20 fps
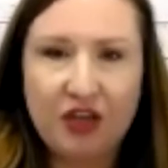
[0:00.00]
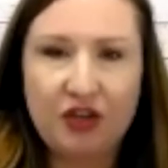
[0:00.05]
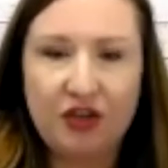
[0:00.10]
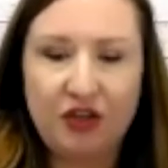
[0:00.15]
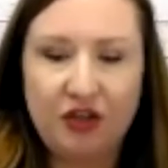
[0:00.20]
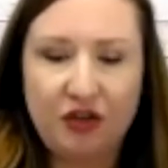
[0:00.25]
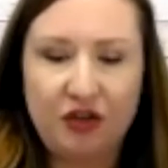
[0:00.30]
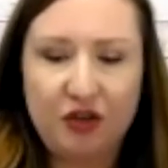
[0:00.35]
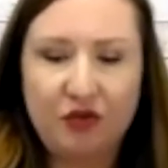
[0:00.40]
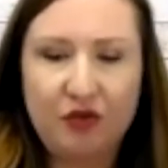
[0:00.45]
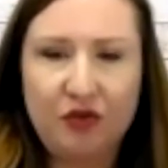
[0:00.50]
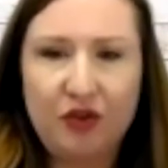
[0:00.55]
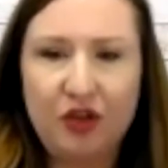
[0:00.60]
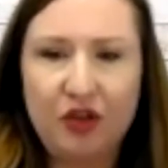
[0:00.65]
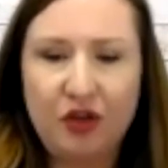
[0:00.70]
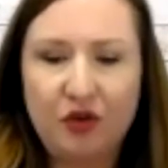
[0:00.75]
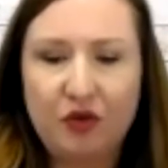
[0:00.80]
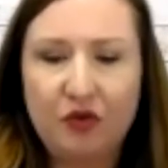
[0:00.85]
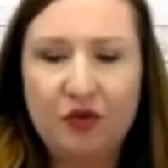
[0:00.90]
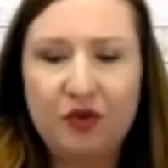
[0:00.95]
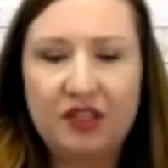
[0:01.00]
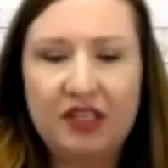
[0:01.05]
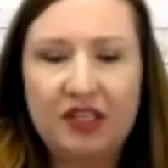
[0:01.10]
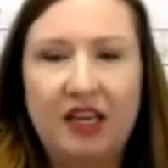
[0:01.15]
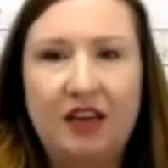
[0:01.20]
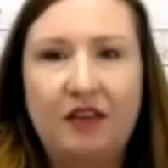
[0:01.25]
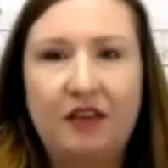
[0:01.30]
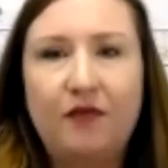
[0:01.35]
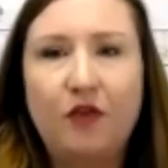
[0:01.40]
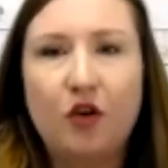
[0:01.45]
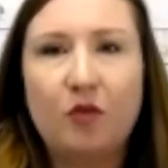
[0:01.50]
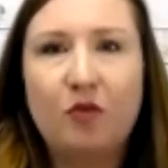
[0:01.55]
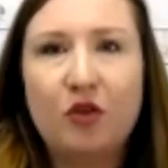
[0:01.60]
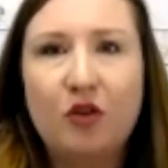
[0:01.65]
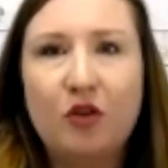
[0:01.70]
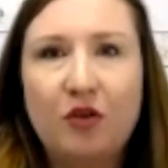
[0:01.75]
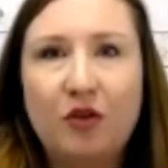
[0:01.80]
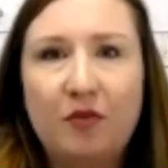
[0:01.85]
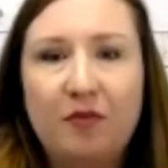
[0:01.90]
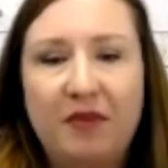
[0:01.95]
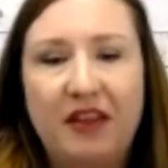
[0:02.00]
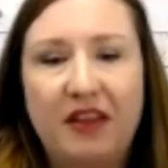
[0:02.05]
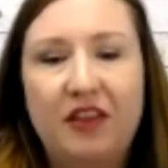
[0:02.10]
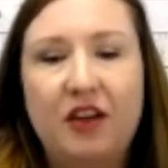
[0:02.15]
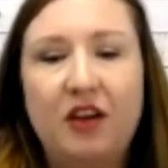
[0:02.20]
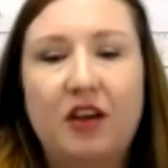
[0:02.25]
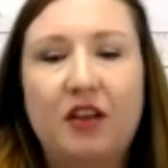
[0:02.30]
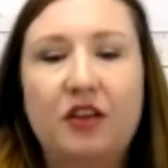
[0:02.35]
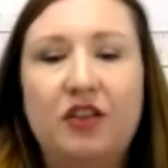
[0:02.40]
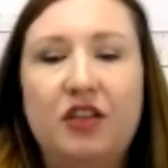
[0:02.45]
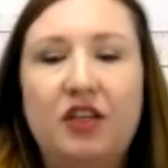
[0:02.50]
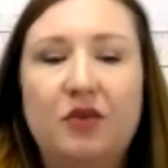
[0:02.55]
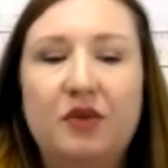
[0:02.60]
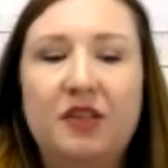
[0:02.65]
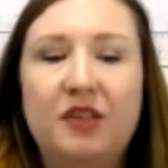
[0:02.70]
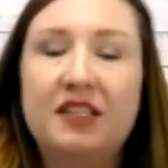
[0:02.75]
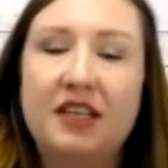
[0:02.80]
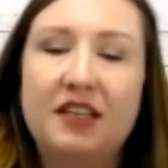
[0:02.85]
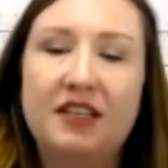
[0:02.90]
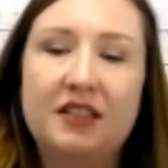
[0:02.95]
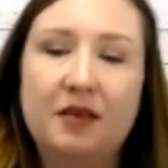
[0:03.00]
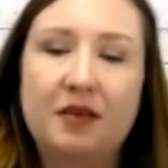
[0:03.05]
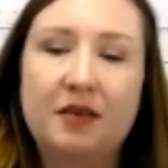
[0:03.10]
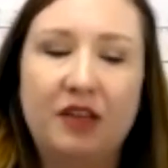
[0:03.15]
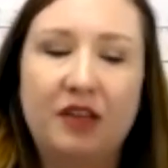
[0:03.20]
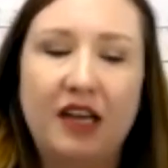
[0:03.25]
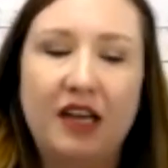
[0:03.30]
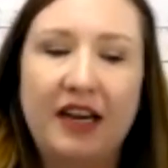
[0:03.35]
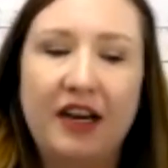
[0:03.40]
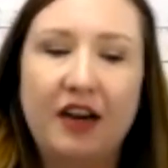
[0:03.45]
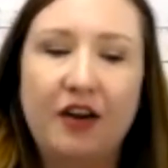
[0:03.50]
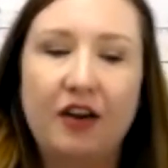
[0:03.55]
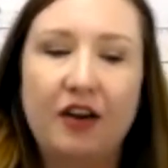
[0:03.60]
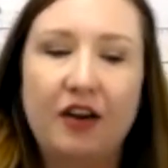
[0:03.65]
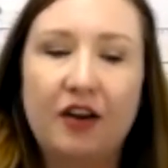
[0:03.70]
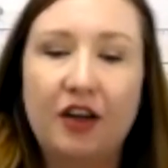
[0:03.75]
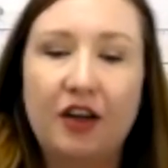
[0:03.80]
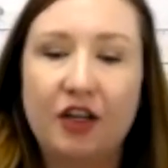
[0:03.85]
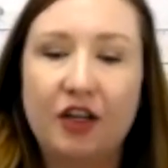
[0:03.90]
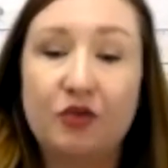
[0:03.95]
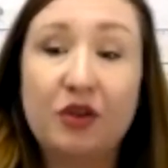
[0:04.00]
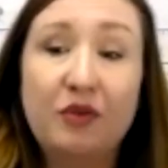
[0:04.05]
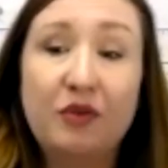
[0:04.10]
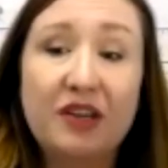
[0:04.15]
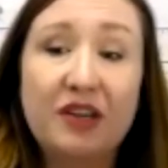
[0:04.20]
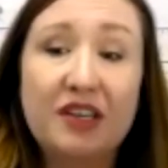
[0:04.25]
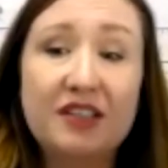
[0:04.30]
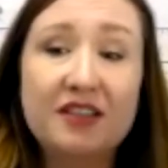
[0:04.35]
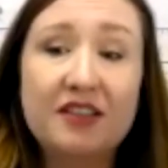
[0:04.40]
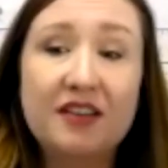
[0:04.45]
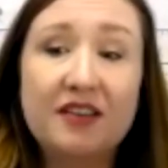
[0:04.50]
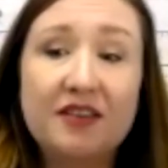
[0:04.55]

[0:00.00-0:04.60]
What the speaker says: Do you use a formal methodology to assess supplier country risk?